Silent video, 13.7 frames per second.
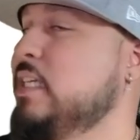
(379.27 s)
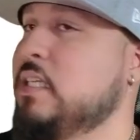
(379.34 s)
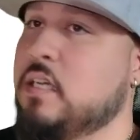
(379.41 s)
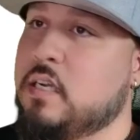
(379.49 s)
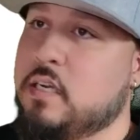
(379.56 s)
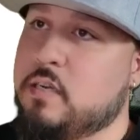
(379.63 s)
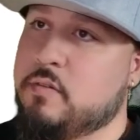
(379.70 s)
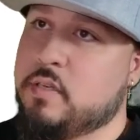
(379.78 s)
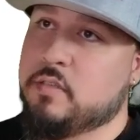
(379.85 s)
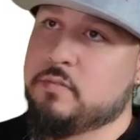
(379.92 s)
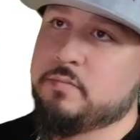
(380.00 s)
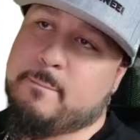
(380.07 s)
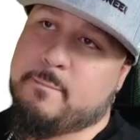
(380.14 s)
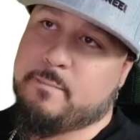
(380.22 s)
All right, here we go.
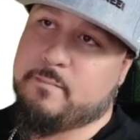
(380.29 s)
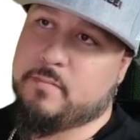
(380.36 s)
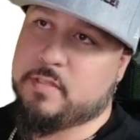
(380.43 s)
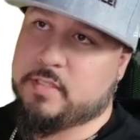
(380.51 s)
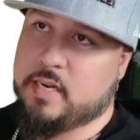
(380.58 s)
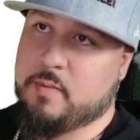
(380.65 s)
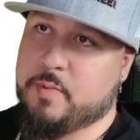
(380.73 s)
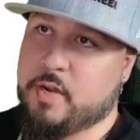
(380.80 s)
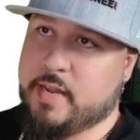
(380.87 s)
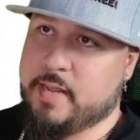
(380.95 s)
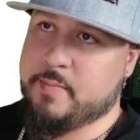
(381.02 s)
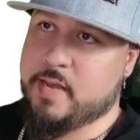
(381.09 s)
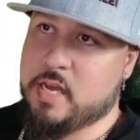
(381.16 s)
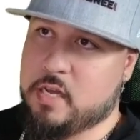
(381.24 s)
Set up your
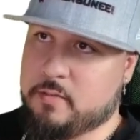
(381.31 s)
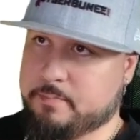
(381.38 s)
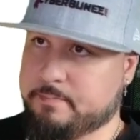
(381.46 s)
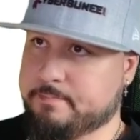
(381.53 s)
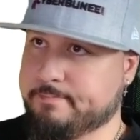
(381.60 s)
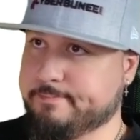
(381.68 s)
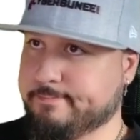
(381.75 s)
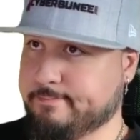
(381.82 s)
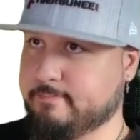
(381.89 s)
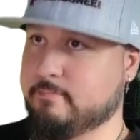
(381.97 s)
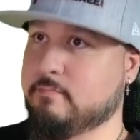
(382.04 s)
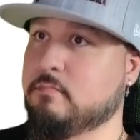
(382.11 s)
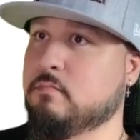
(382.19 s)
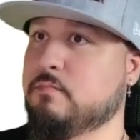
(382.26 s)
email
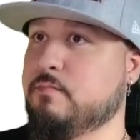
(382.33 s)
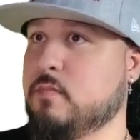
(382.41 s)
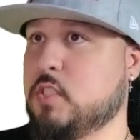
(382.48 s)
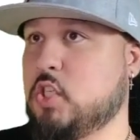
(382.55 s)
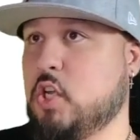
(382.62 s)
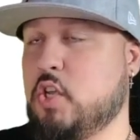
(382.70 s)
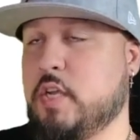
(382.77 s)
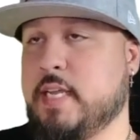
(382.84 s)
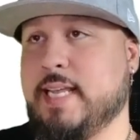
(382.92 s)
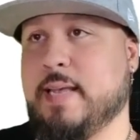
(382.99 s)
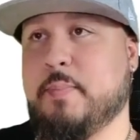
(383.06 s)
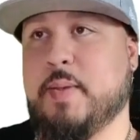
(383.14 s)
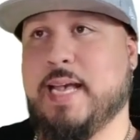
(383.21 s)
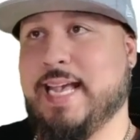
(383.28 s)
so you can
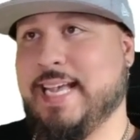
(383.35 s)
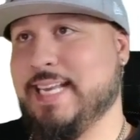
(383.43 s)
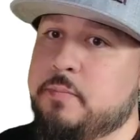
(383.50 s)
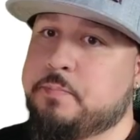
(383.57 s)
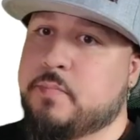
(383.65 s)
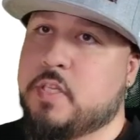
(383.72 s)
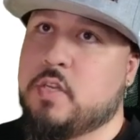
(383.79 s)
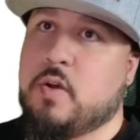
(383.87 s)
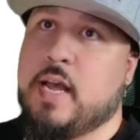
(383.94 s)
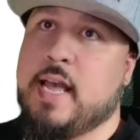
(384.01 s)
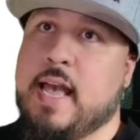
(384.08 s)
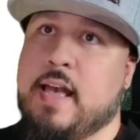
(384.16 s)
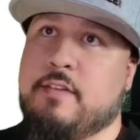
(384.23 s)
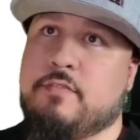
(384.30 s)
get paid. So I
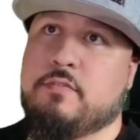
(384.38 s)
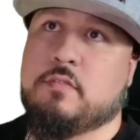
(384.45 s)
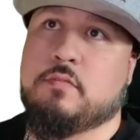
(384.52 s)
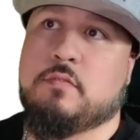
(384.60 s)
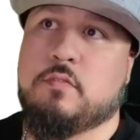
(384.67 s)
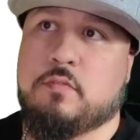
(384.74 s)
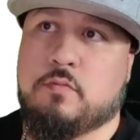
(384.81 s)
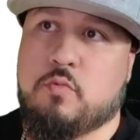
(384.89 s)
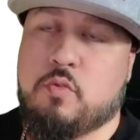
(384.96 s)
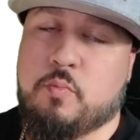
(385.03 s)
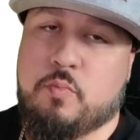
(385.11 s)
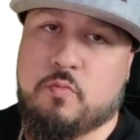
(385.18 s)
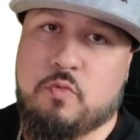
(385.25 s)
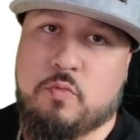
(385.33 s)
have
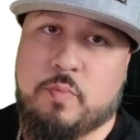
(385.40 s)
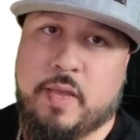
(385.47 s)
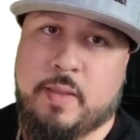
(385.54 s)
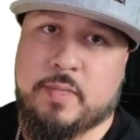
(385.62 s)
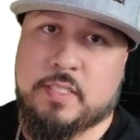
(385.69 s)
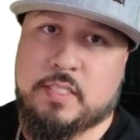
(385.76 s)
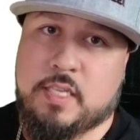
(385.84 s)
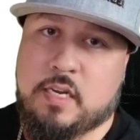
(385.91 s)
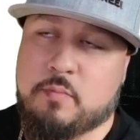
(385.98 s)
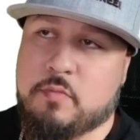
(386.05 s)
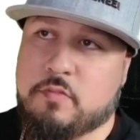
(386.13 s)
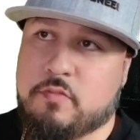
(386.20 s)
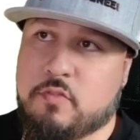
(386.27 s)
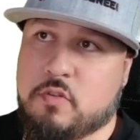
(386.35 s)
WooPayments set up
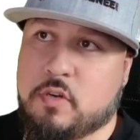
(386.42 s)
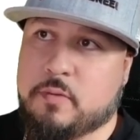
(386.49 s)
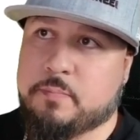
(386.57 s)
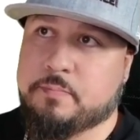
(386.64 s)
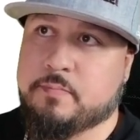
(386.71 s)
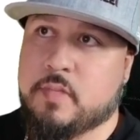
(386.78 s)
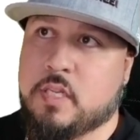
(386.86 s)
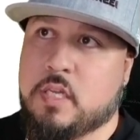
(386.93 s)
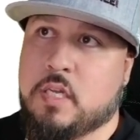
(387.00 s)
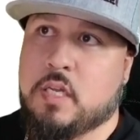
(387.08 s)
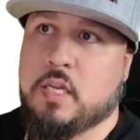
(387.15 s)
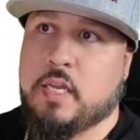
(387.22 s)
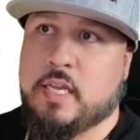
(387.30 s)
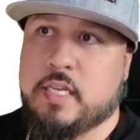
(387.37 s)
before.
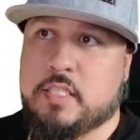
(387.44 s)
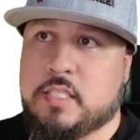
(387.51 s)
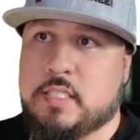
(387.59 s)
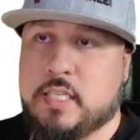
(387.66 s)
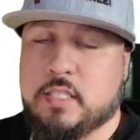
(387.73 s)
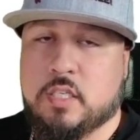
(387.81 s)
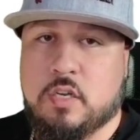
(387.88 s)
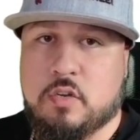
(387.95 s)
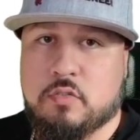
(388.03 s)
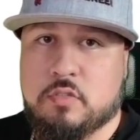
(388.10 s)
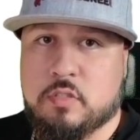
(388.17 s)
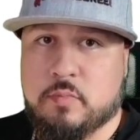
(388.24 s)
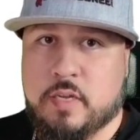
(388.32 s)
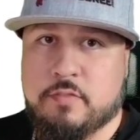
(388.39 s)
It just sent the code
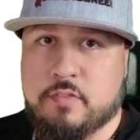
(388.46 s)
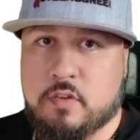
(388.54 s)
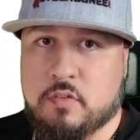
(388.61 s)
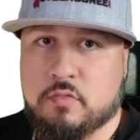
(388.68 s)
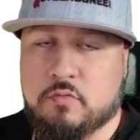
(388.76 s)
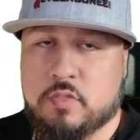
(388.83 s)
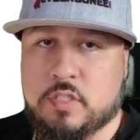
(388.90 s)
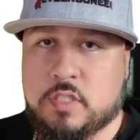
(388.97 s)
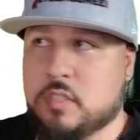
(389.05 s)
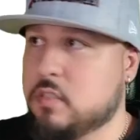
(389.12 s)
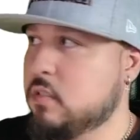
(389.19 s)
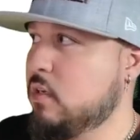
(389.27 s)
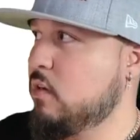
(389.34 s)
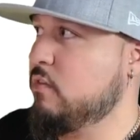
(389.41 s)
to my phone, which is
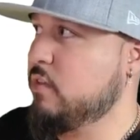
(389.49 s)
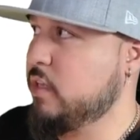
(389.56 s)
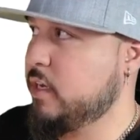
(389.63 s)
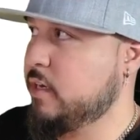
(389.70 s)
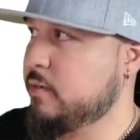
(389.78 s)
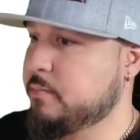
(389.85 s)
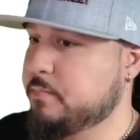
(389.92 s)
over there.